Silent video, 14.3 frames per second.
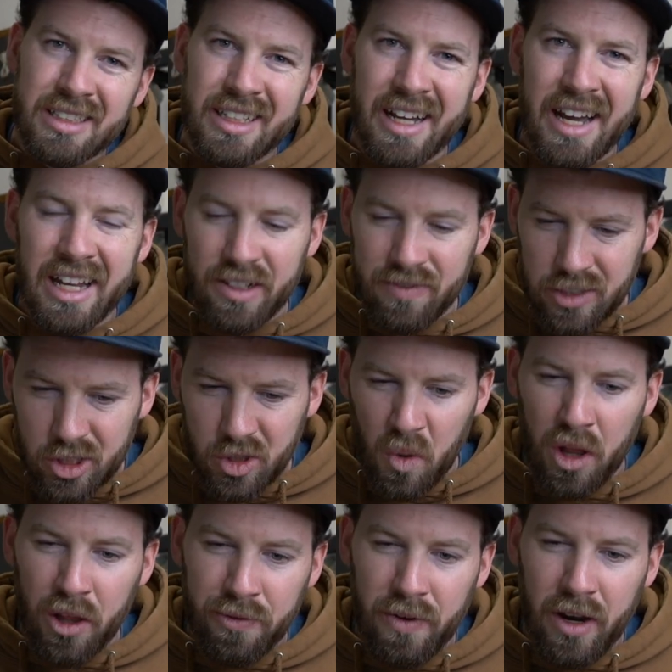that kind of
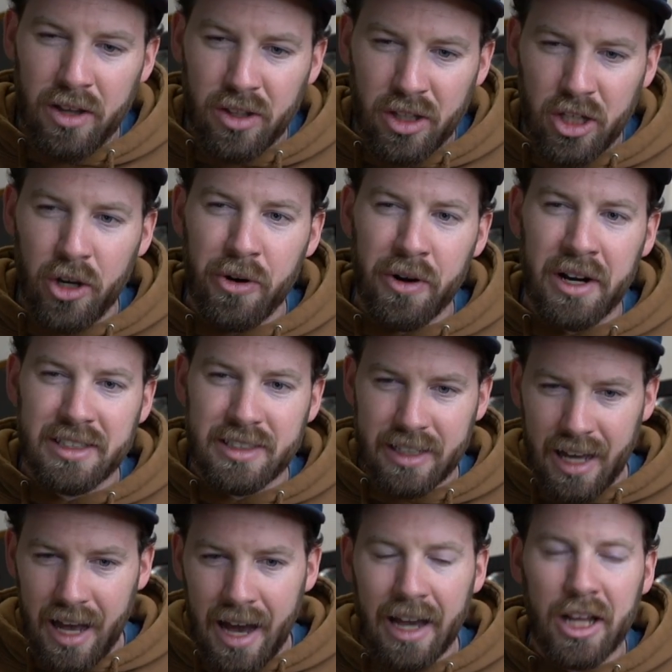disqualify the Keurig as like
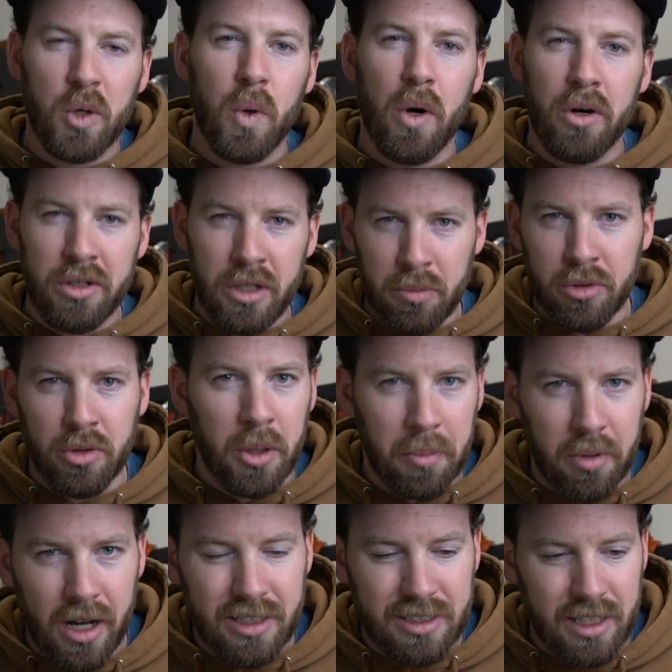a high quality brewing
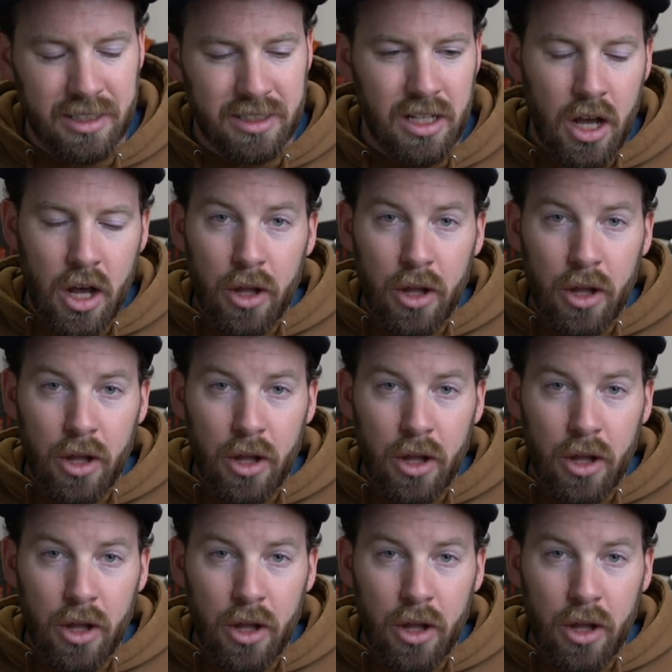process.